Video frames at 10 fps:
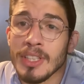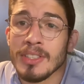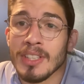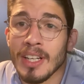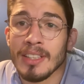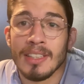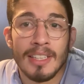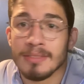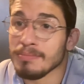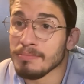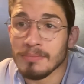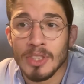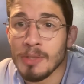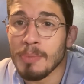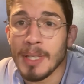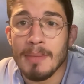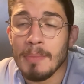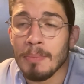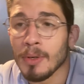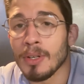is gonna like just pick him
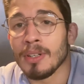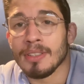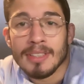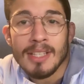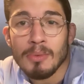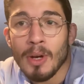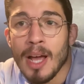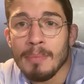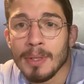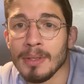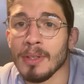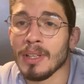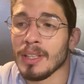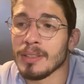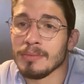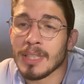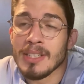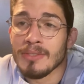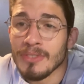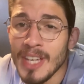apart, and that's what happened, you know, like
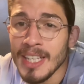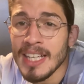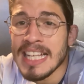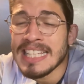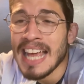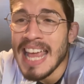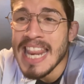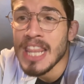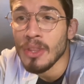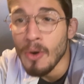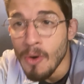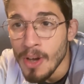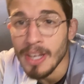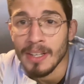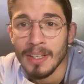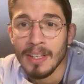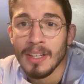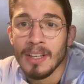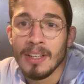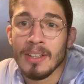because Vic, it's annoying,
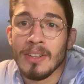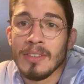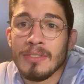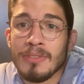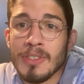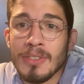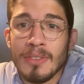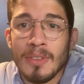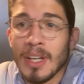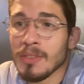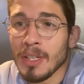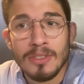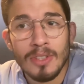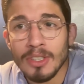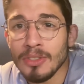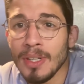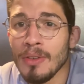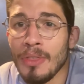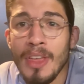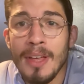you know. I start training
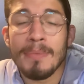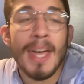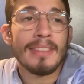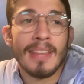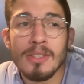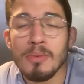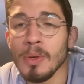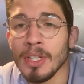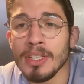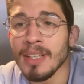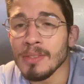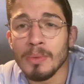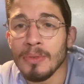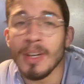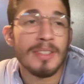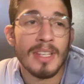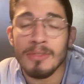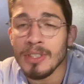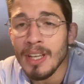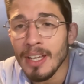with him, that's what he does with us
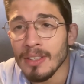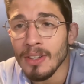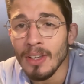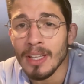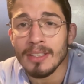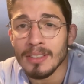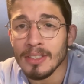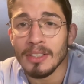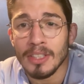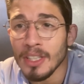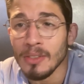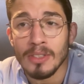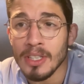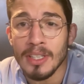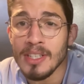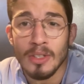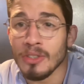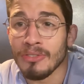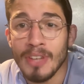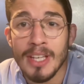every day, you know, like he's on
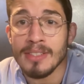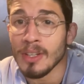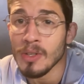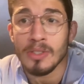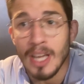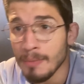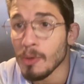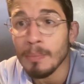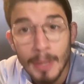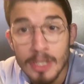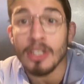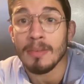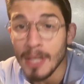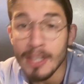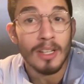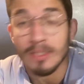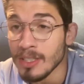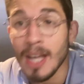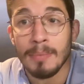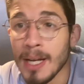your face the whole time you were punching him, and he don't
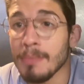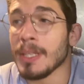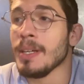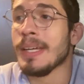stop coming.